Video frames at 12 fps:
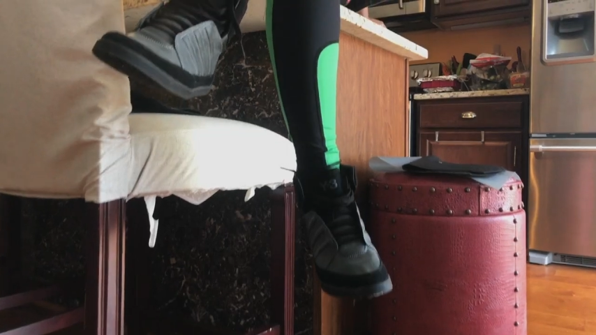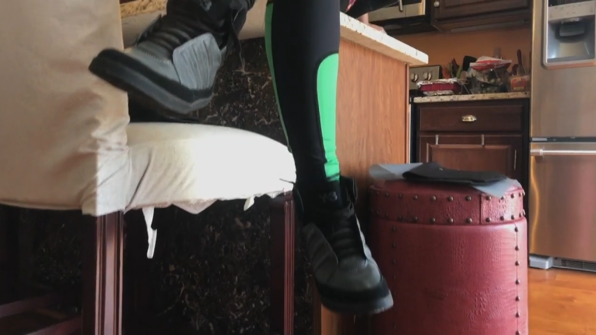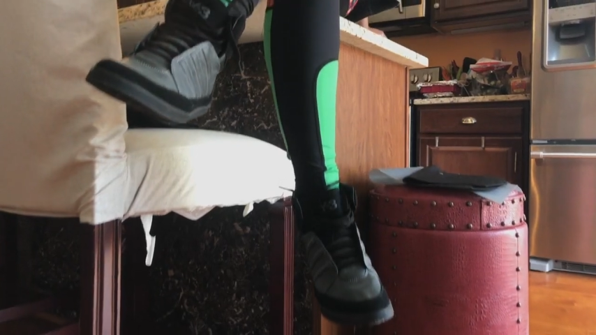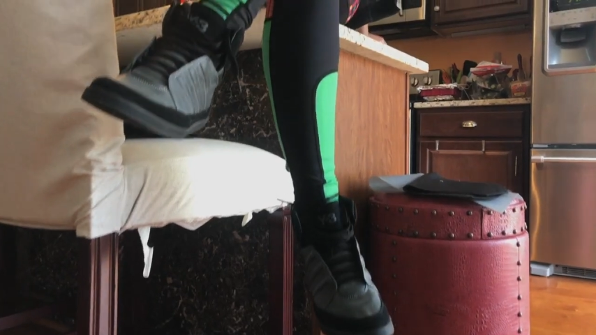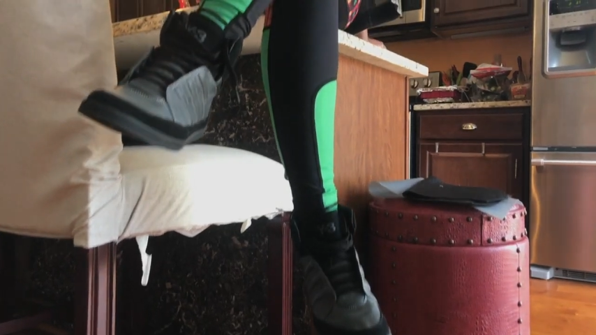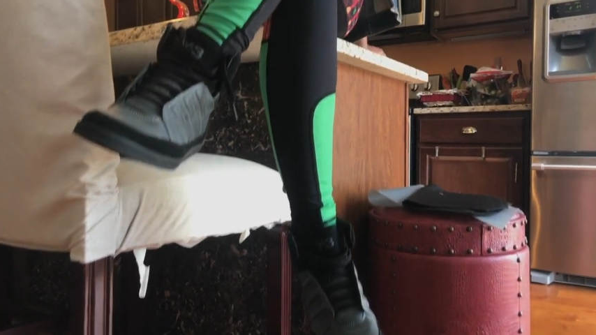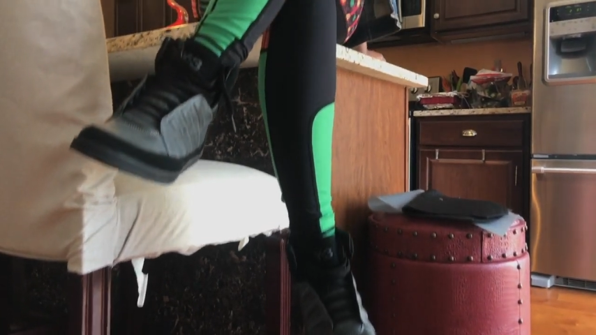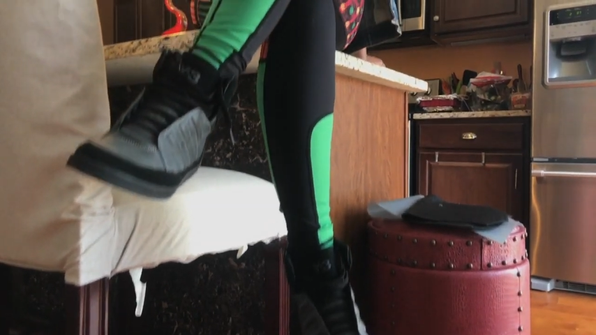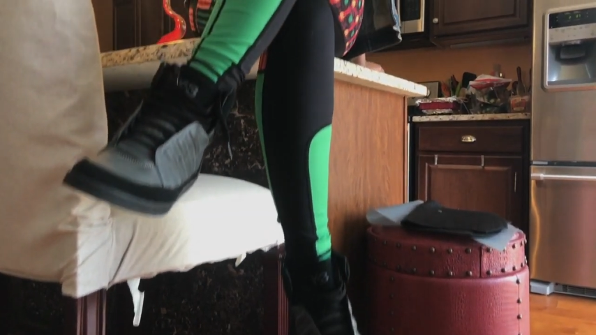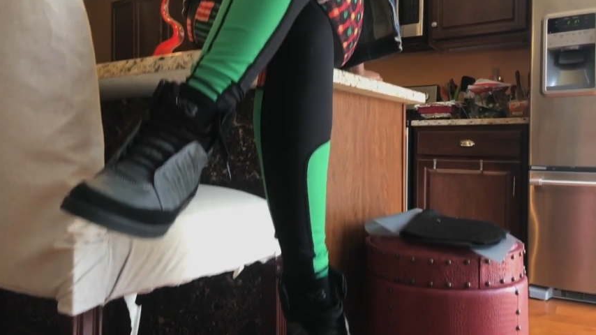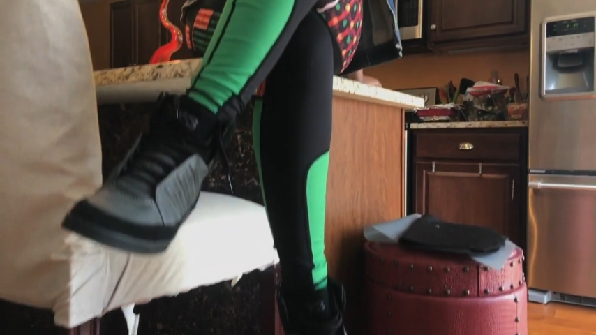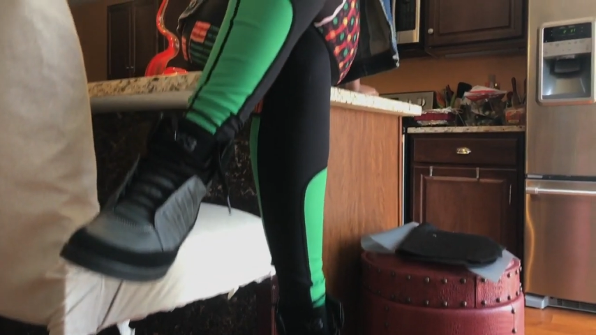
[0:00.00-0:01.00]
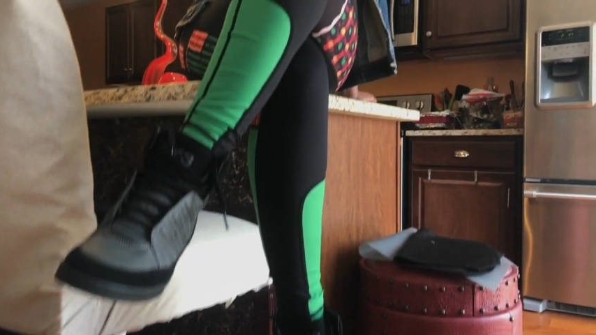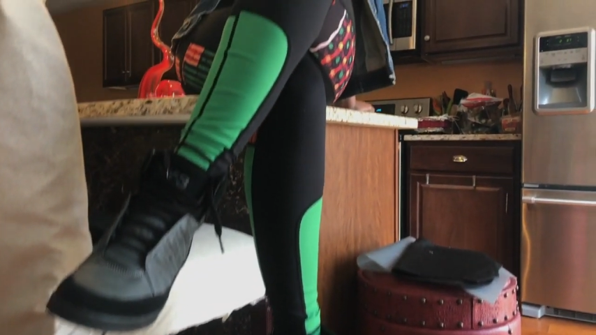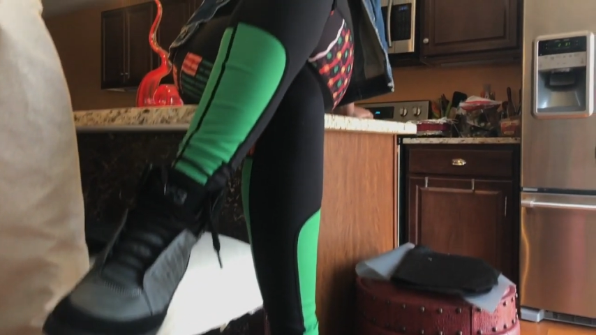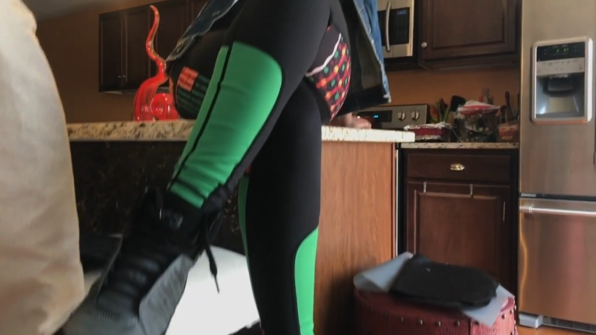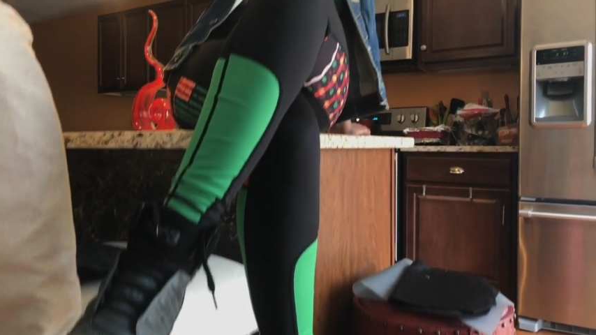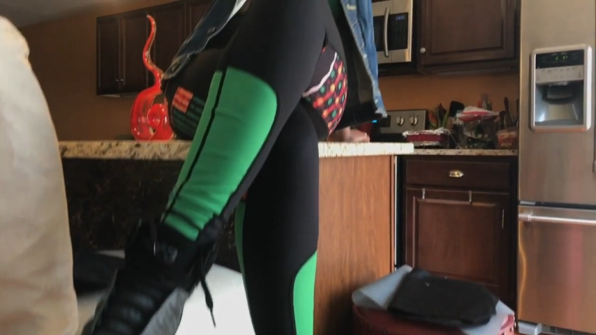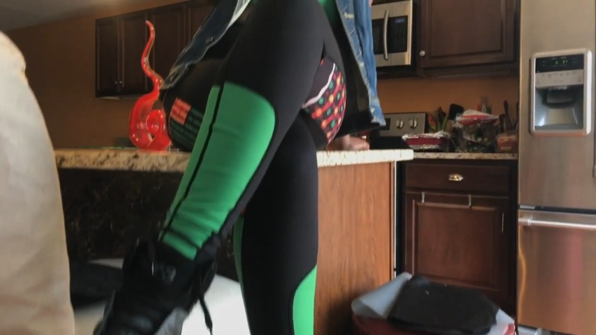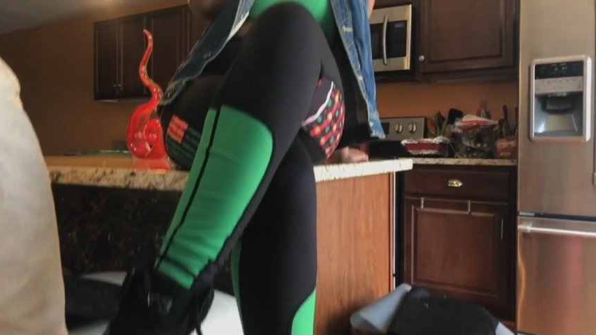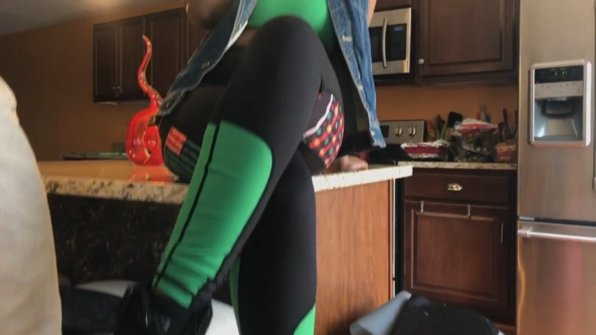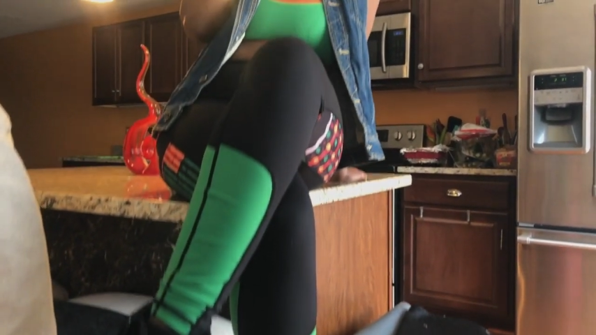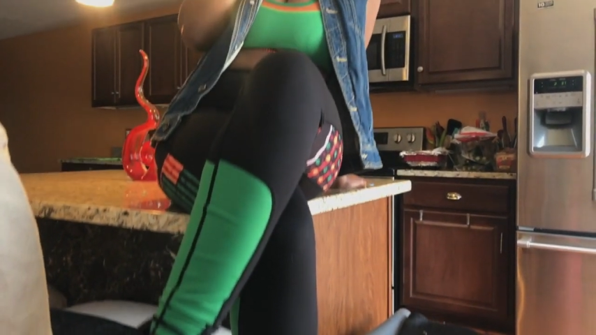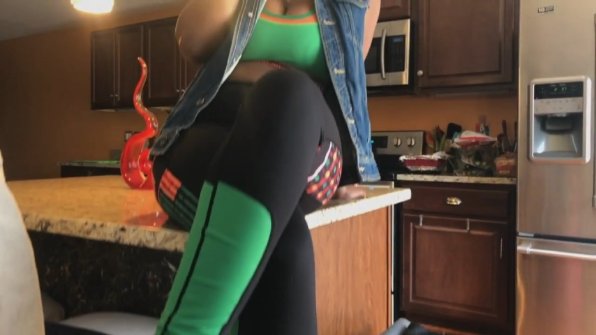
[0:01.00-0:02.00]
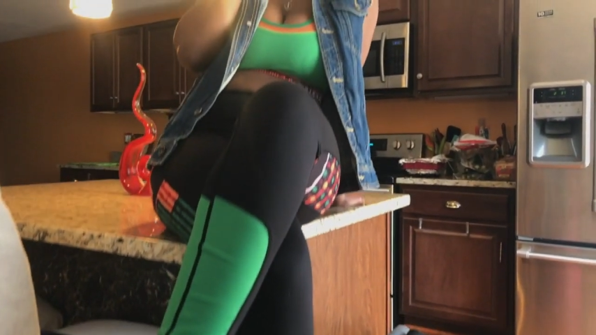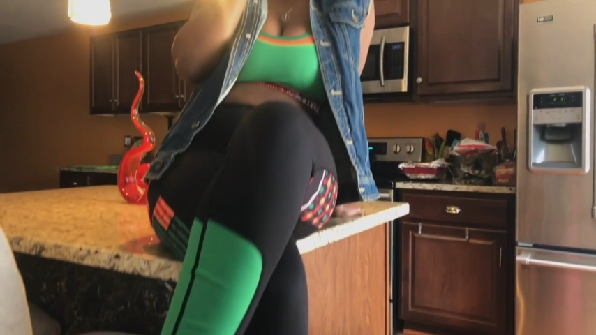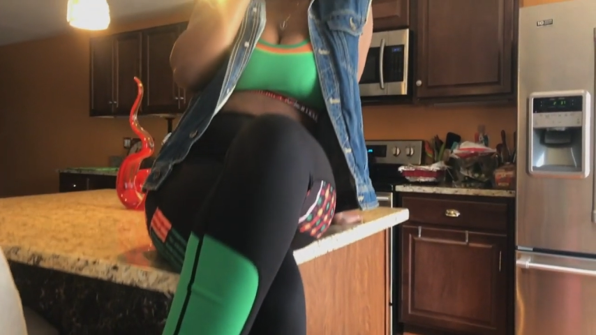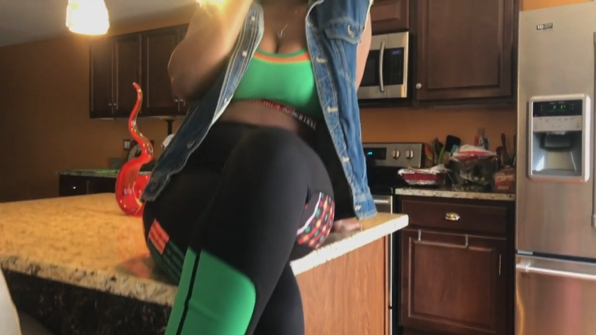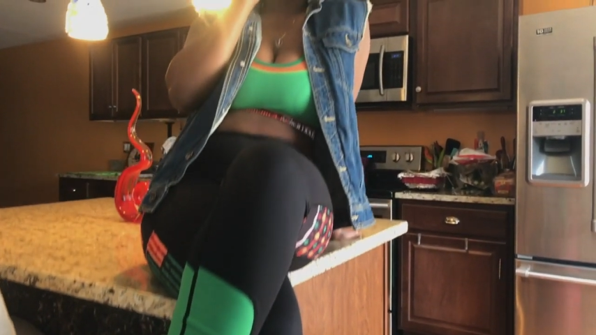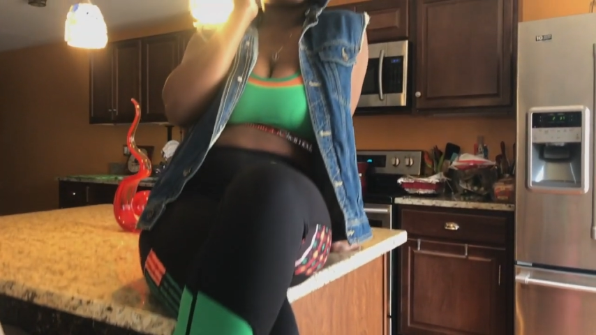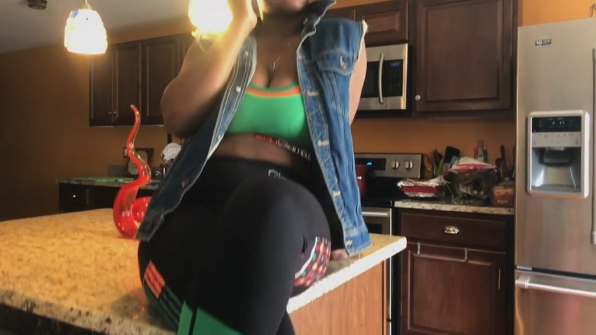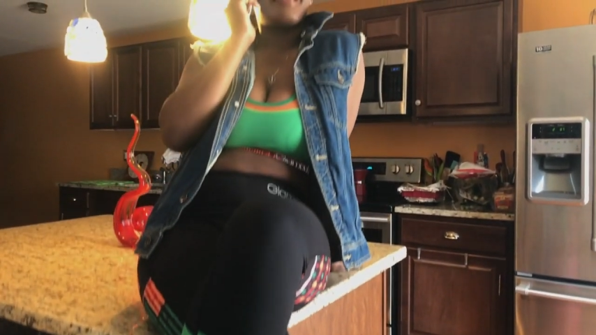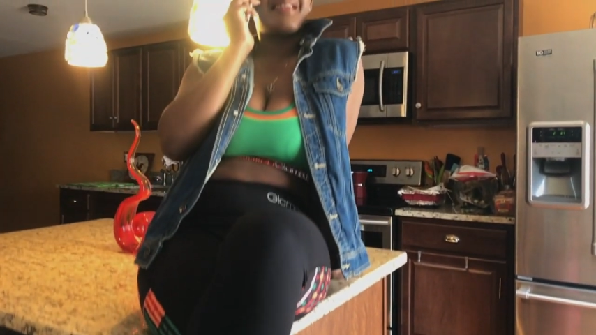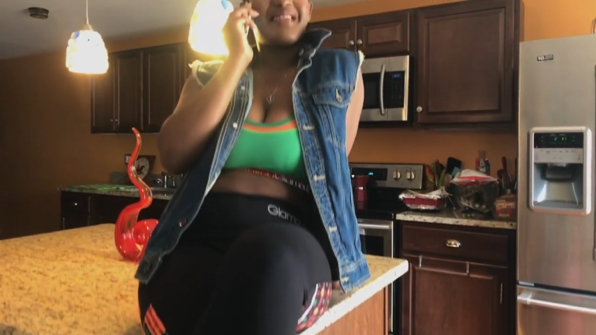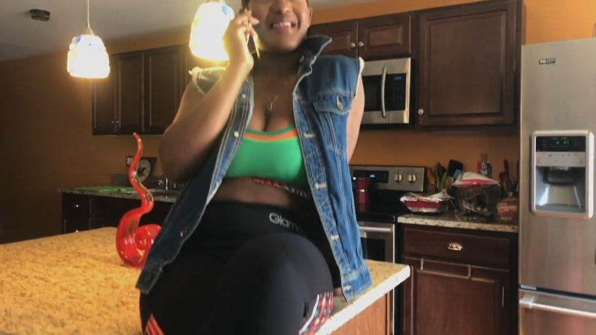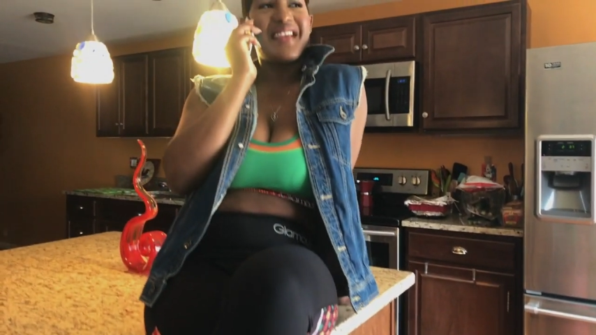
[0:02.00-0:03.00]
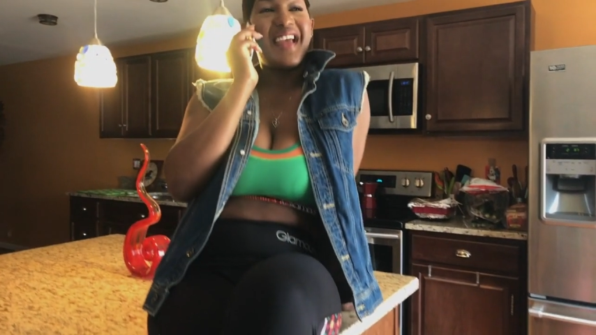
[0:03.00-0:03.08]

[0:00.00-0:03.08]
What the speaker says: (no speaker visible)